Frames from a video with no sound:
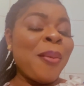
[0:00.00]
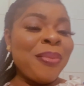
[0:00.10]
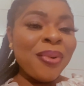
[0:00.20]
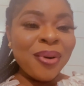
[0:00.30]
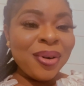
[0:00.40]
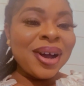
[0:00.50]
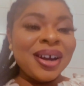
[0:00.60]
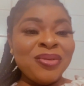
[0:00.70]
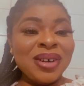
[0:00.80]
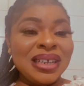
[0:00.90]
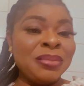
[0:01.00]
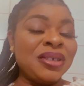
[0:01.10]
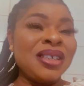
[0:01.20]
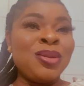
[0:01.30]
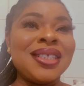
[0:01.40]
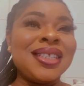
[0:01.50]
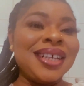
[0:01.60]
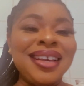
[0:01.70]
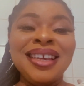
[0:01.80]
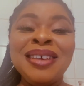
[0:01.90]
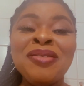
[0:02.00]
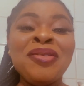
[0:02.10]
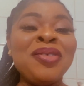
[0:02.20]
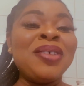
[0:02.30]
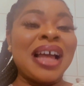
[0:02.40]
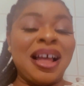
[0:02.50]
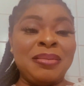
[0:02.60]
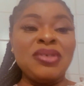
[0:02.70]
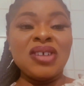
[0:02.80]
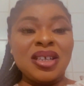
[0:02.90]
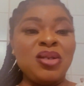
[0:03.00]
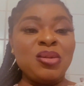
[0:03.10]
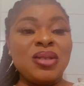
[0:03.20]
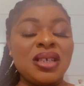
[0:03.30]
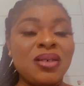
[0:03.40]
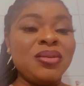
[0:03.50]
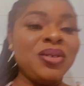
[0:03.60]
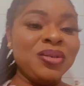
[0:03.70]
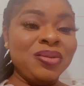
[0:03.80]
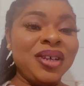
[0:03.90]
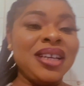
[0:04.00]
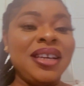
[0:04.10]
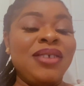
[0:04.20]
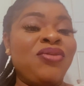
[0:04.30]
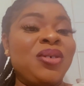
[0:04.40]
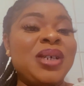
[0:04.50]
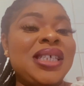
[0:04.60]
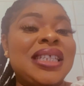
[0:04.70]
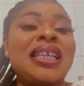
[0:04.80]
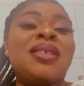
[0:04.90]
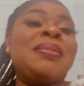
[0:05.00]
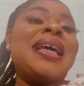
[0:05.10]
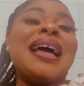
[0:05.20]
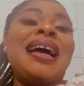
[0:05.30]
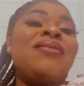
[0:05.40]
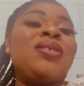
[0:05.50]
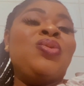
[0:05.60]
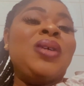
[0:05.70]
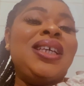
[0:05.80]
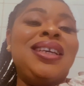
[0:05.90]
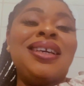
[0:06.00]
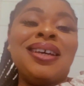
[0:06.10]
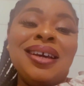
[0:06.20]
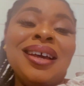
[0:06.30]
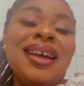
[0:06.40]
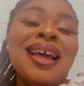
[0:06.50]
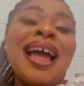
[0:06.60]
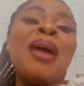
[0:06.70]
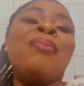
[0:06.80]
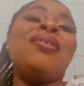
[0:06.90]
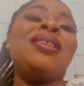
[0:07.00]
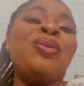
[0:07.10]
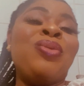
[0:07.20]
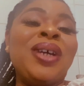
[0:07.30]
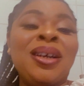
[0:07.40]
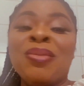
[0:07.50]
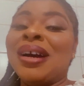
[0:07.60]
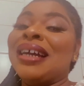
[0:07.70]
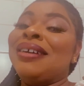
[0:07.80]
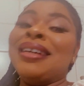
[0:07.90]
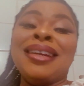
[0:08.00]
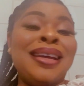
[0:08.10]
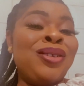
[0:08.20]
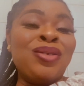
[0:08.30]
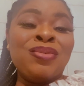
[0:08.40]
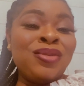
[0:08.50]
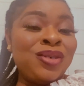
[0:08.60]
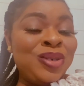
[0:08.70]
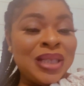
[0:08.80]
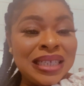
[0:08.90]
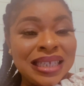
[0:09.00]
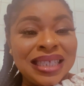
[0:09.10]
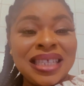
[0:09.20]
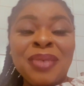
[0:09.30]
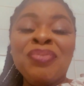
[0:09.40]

But what I'm trying say, if I'm trying to tell you, for instance, me, I have the big, I bought the wig, but I end up not using it.